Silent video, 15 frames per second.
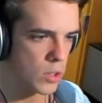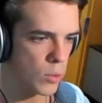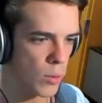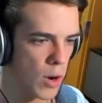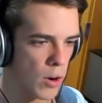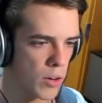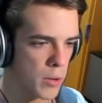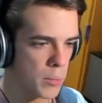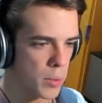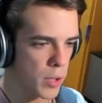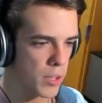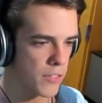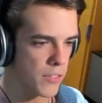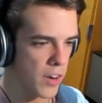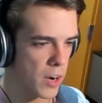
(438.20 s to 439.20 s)
Wow,
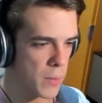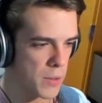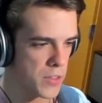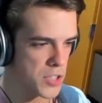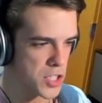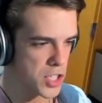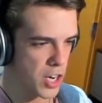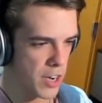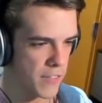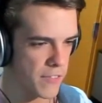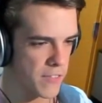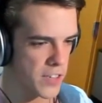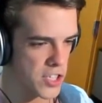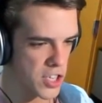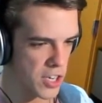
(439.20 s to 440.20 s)
completely forgot about this giant
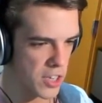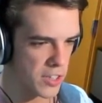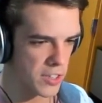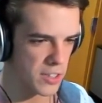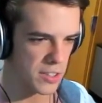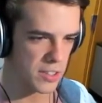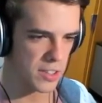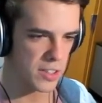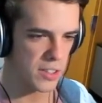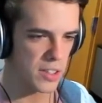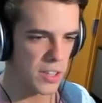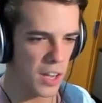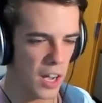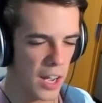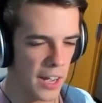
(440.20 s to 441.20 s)
fish head.
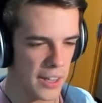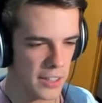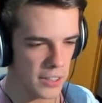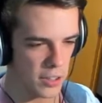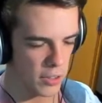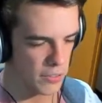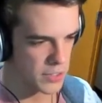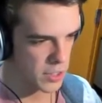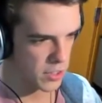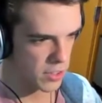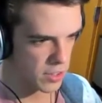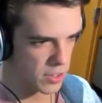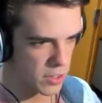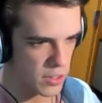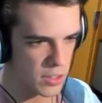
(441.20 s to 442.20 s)
I ah, loved
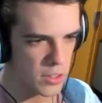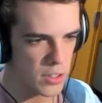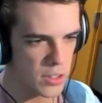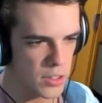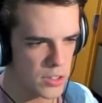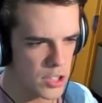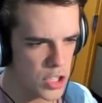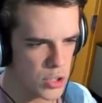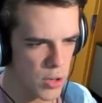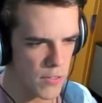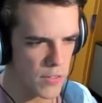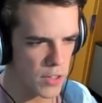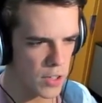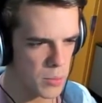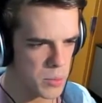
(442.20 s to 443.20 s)
her. Did you
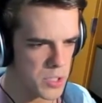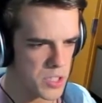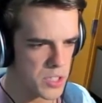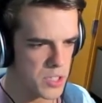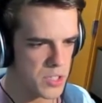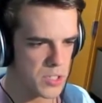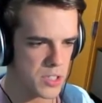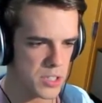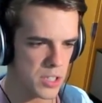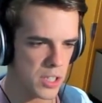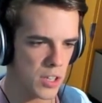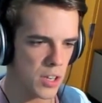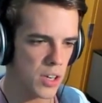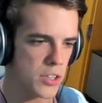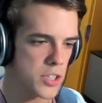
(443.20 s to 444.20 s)
ever come to see,
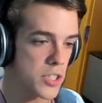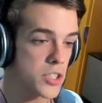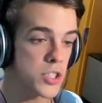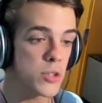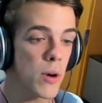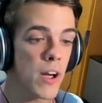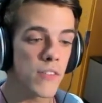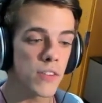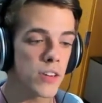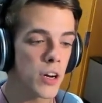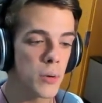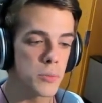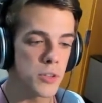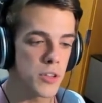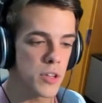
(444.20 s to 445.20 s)
uh, did you ever
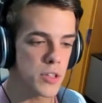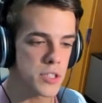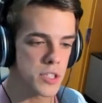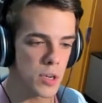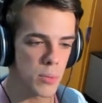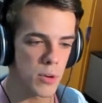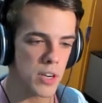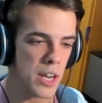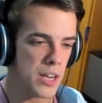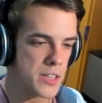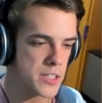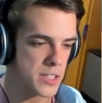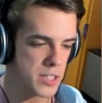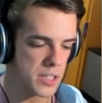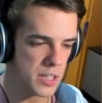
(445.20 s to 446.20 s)
come to the summer
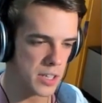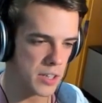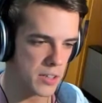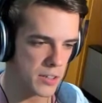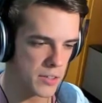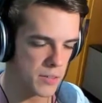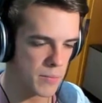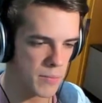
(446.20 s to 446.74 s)
days thing here?